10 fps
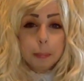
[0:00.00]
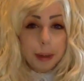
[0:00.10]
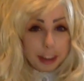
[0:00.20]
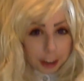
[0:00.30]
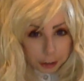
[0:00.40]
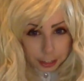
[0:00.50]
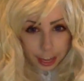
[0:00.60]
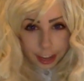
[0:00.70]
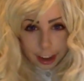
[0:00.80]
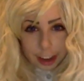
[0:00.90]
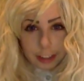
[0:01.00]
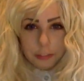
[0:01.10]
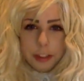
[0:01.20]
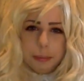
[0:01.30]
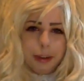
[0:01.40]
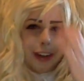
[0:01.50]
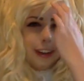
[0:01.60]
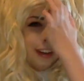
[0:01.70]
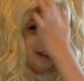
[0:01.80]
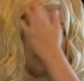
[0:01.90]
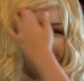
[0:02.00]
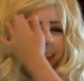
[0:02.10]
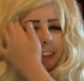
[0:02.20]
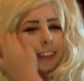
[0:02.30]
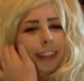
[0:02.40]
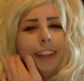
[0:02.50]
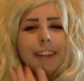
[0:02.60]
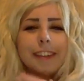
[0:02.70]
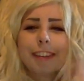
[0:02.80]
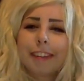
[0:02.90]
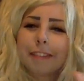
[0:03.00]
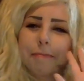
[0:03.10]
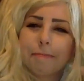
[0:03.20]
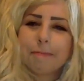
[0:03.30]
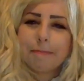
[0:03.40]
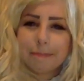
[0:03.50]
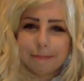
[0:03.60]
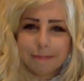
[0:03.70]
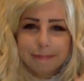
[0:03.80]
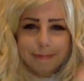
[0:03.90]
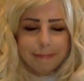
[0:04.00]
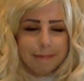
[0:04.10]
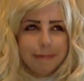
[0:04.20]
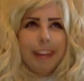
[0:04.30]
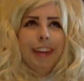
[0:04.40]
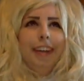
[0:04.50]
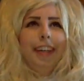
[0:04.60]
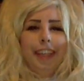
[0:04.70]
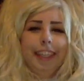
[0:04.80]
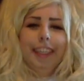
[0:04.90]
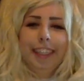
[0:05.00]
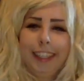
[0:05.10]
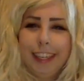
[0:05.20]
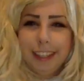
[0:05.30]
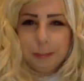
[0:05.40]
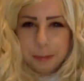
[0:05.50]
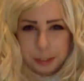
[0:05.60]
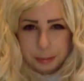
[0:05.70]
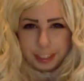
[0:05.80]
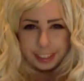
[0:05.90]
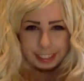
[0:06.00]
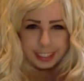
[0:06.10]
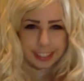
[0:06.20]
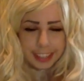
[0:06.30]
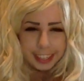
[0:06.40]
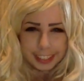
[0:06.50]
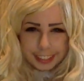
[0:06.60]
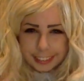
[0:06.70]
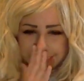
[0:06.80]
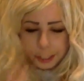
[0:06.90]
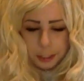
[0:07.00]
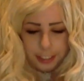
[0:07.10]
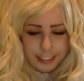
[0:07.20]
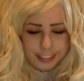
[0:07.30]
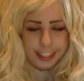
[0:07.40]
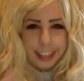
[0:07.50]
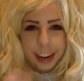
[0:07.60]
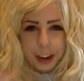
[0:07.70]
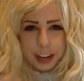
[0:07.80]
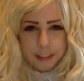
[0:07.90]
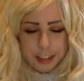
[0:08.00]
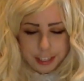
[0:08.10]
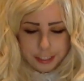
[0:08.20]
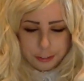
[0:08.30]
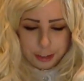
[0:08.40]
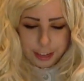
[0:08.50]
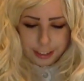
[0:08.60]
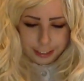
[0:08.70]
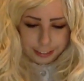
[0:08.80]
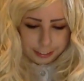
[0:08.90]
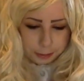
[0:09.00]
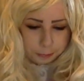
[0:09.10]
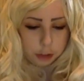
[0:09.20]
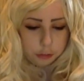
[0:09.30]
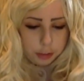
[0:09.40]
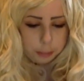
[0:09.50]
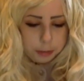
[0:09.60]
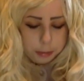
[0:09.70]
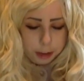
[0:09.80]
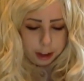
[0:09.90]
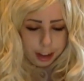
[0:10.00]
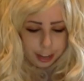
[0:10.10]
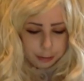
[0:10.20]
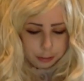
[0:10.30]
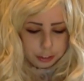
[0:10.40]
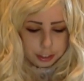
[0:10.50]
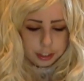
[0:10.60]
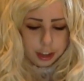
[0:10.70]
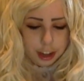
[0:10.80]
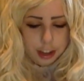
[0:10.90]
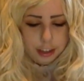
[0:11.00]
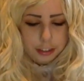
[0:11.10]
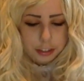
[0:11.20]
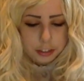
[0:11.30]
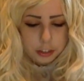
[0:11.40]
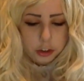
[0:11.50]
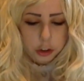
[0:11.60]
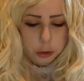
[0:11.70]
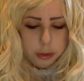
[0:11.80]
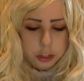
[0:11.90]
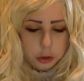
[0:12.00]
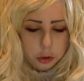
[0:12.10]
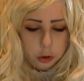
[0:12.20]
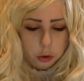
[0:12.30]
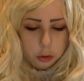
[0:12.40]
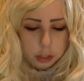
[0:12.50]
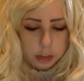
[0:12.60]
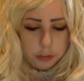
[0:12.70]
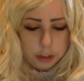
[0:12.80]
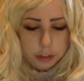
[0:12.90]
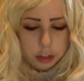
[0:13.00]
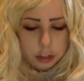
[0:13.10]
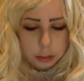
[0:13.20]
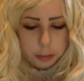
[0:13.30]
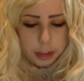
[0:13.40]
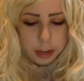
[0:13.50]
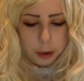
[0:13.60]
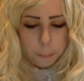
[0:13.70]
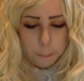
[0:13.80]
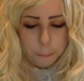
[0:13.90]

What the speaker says: But I don't care. I love them. Oh my god. They're just... Oh! I love them so much. I can't even deal right now. Phaptum Hive asks, who is your all-time favourite cosplayer?